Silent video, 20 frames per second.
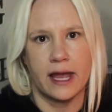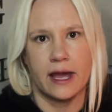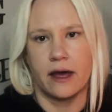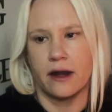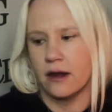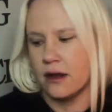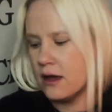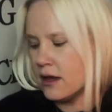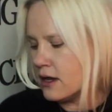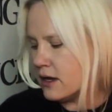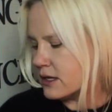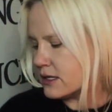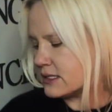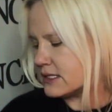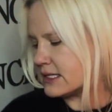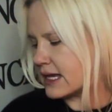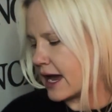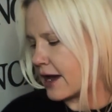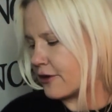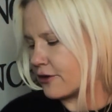And
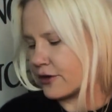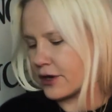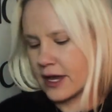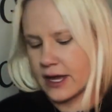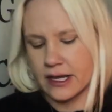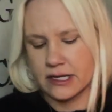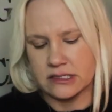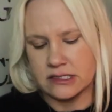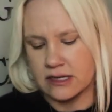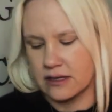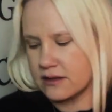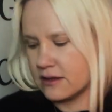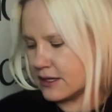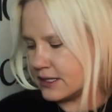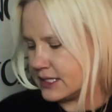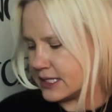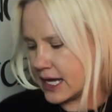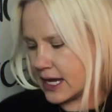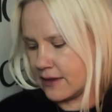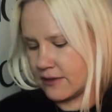Saturday's
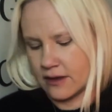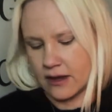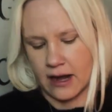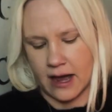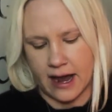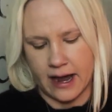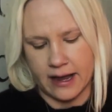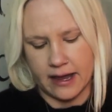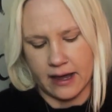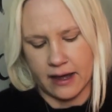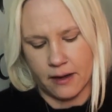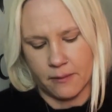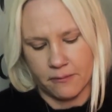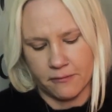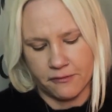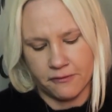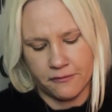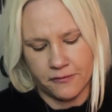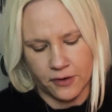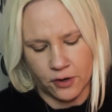the day that I
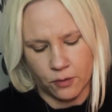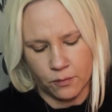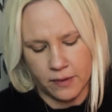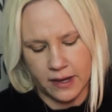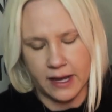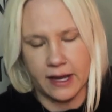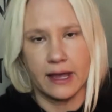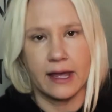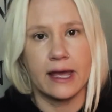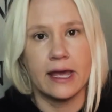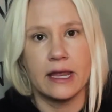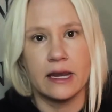am filming.